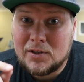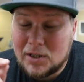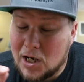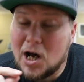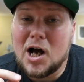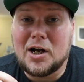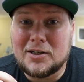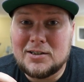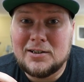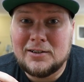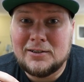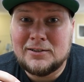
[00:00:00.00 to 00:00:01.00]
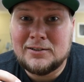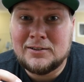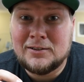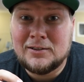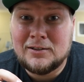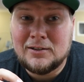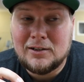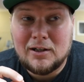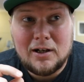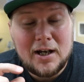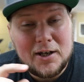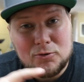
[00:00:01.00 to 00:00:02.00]
cocked,
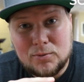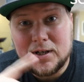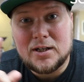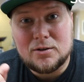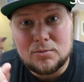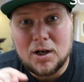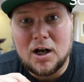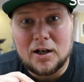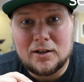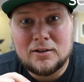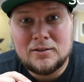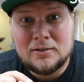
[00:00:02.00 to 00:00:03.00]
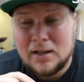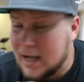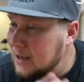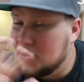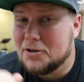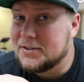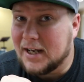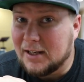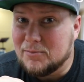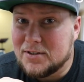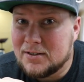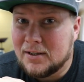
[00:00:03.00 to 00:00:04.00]
and ready to rock at all
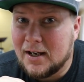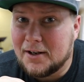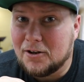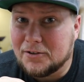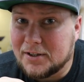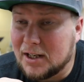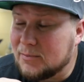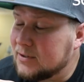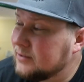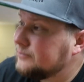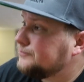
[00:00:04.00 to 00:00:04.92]
times, at all times.